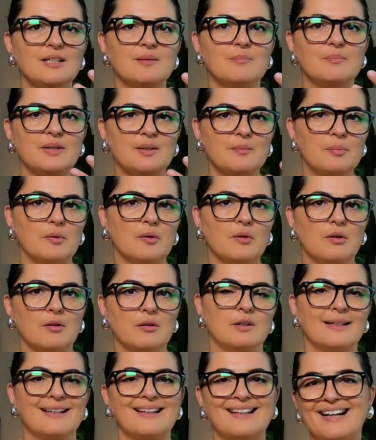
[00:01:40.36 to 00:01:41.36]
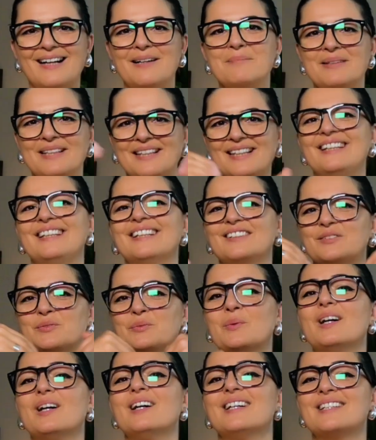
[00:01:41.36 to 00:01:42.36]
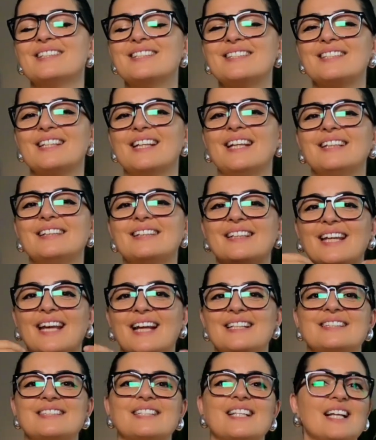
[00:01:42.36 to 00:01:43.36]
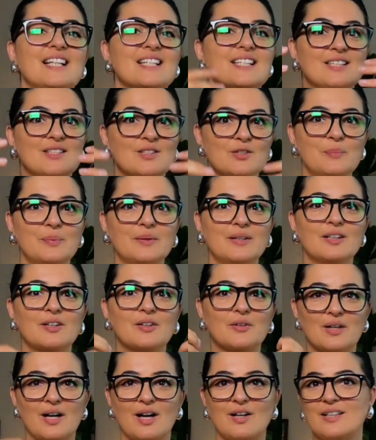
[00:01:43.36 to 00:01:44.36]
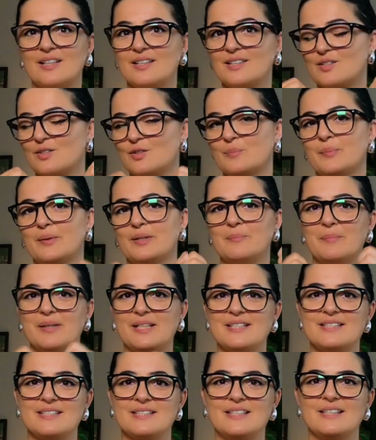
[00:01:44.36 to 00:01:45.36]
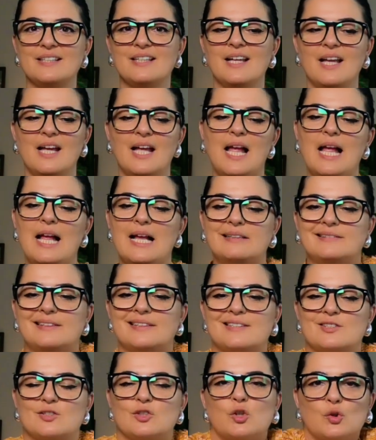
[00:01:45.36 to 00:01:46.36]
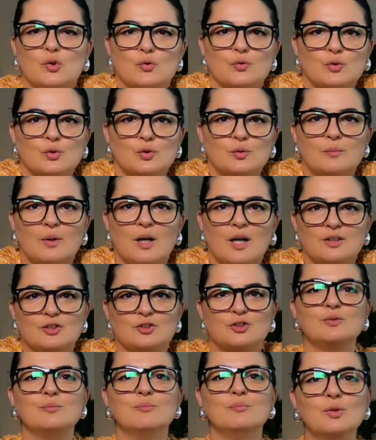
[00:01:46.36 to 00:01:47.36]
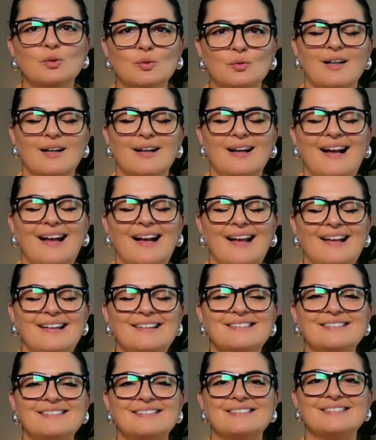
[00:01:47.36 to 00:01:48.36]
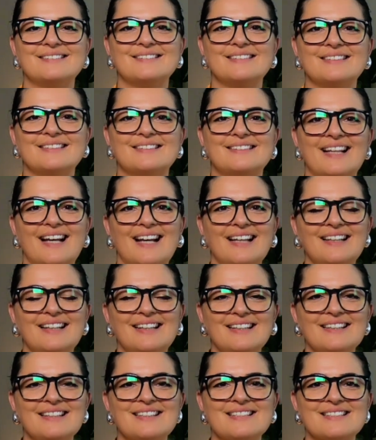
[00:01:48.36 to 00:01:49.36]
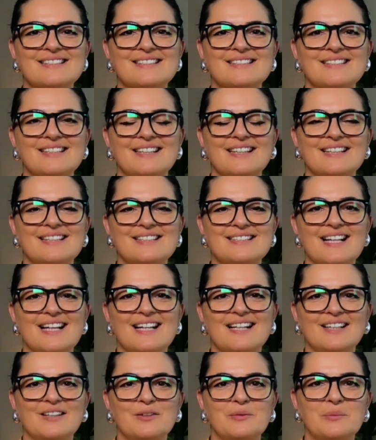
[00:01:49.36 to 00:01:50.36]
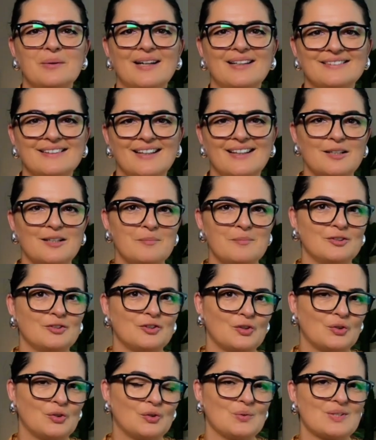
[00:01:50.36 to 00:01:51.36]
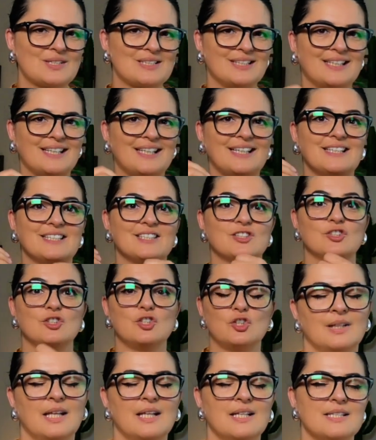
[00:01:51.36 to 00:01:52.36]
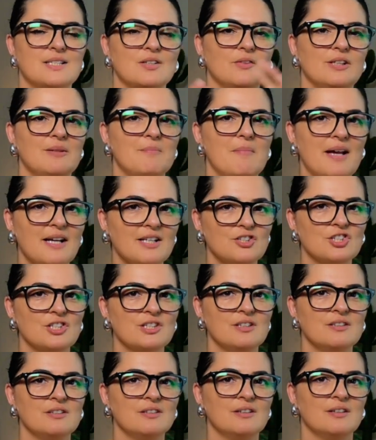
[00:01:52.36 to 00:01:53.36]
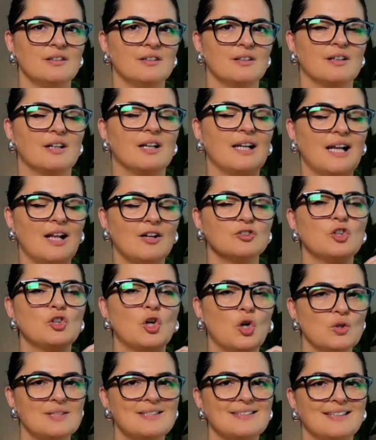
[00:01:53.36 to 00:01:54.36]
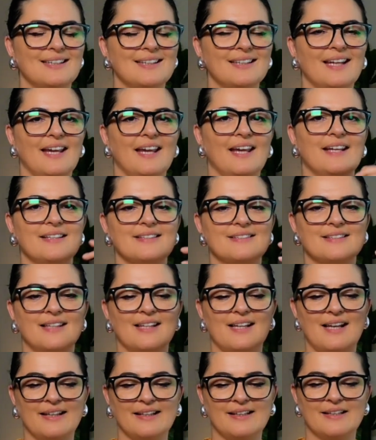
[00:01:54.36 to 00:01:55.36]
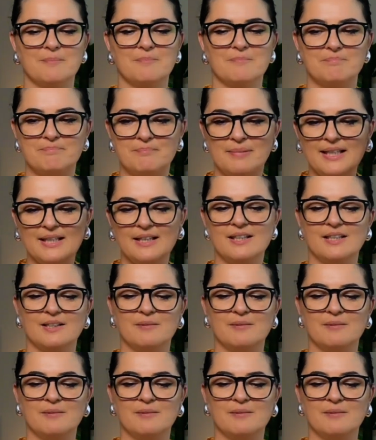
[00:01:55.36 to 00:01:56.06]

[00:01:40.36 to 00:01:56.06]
people come in at once, it gets super crowded, super busy, and there's no room to move. And that is exactly what Elementor hosting is not. So imagine cloud hosting is like a big